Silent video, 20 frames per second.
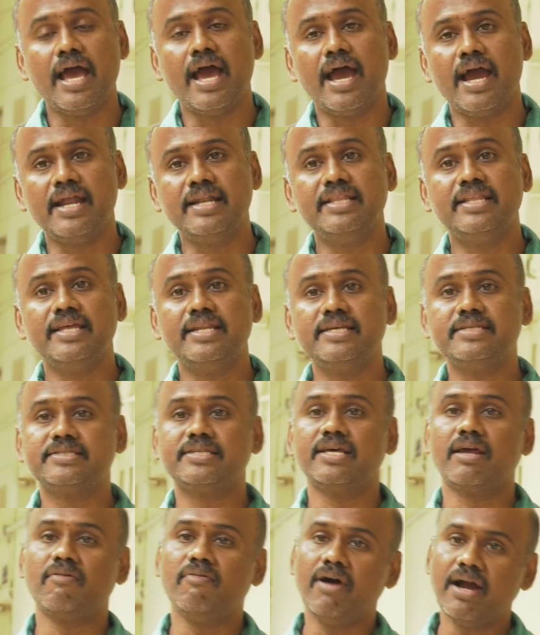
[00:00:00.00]
and there is
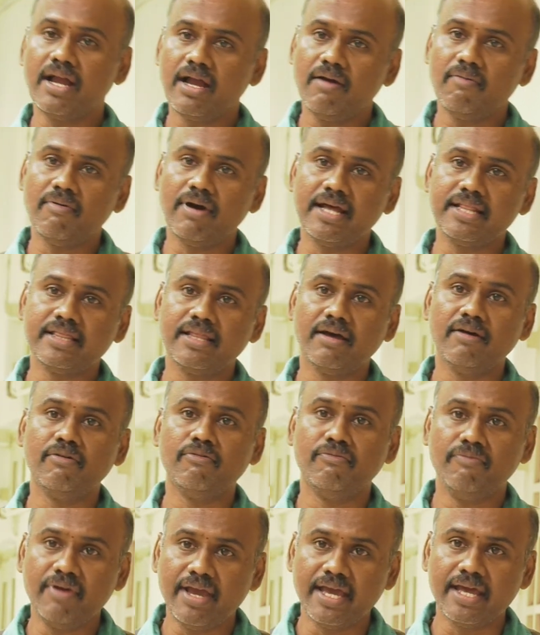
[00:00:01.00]
Sarvanga Vata,
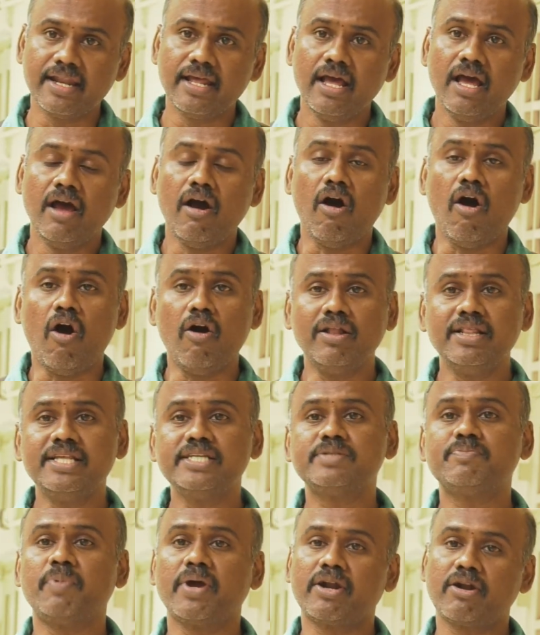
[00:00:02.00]
where all the
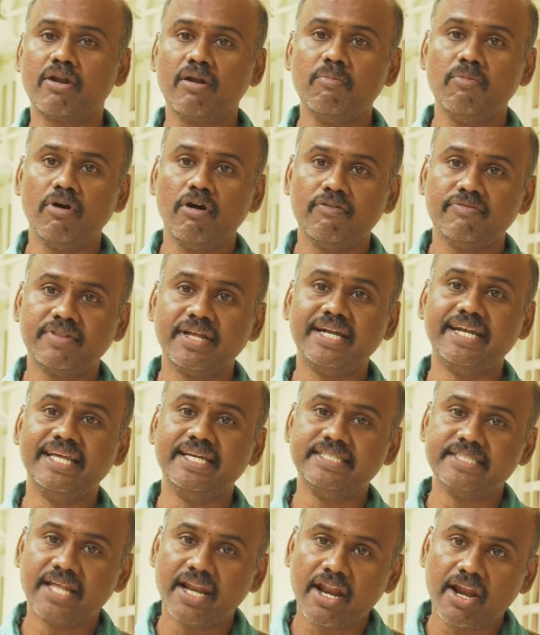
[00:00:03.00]
spectrum of the
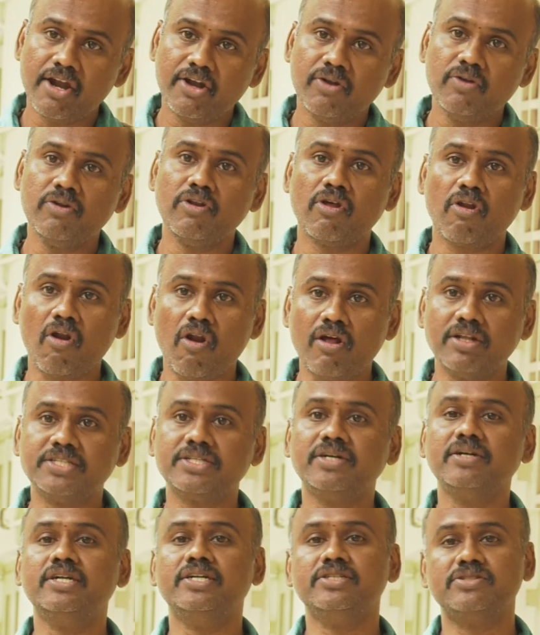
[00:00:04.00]
degenerative
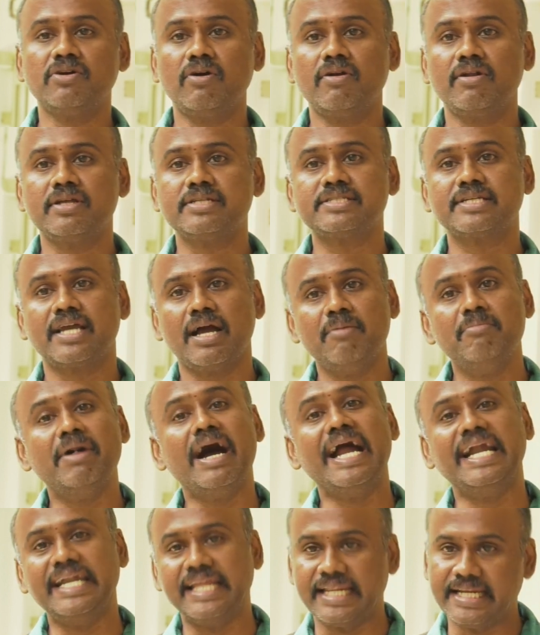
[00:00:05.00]
neurological disorders come
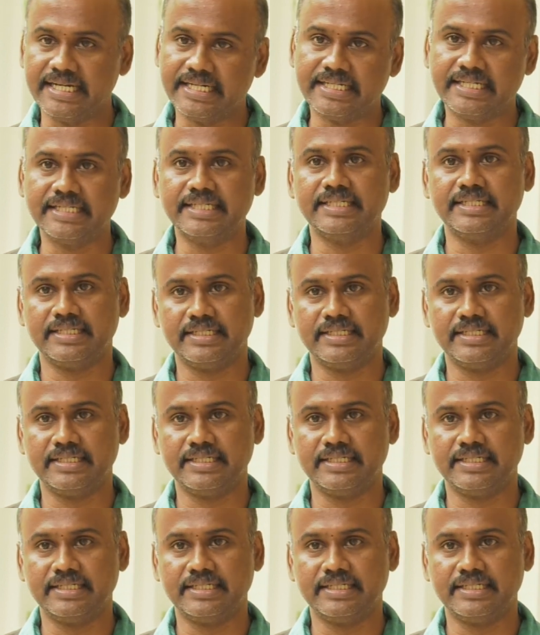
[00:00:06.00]
under it.